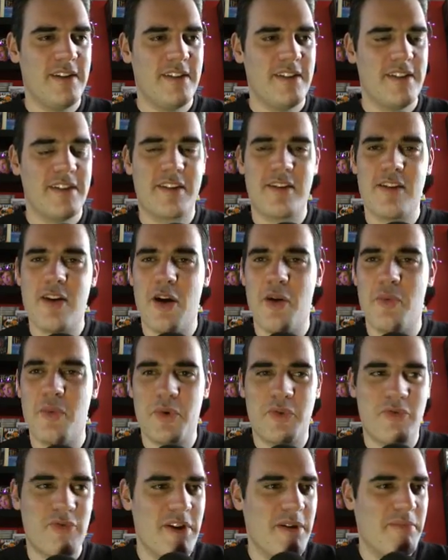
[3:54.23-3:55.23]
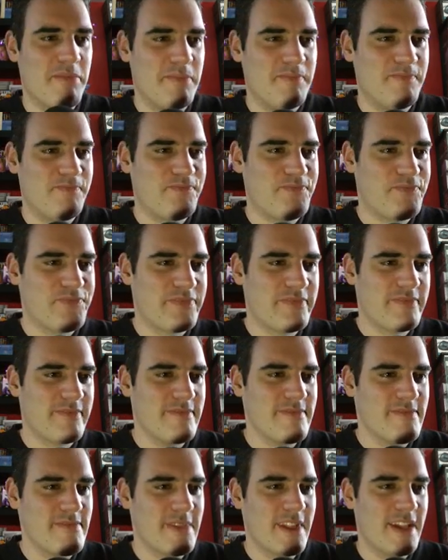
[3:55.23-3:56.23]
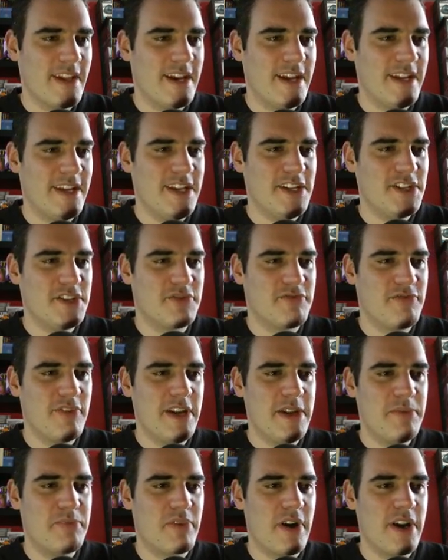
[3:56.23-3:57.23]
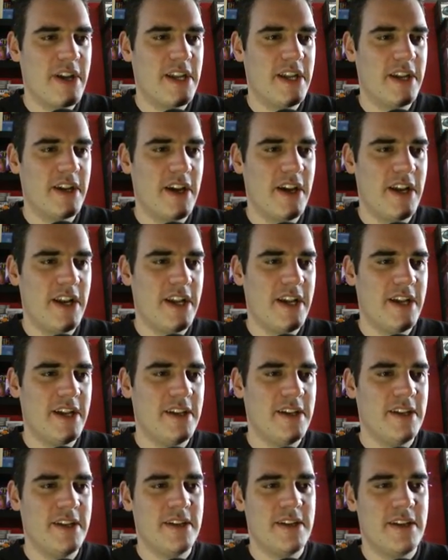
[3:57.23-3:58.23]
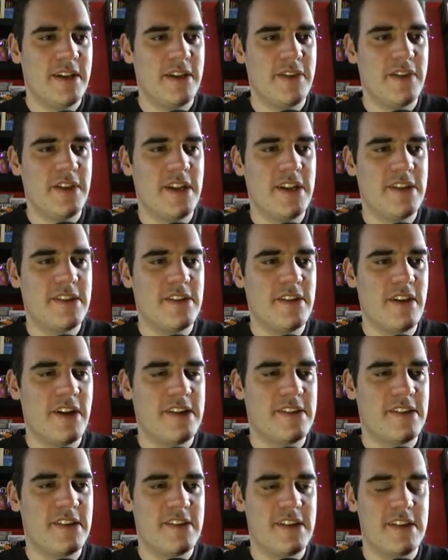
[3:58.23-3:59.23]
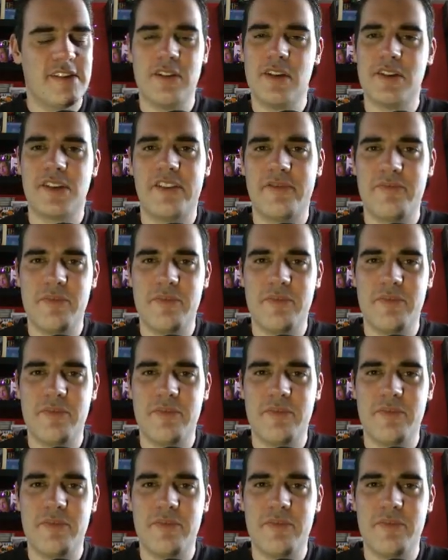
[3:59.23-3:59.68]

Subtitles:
the car will grip, and then just really braking earlier. And it's nice because there's lots of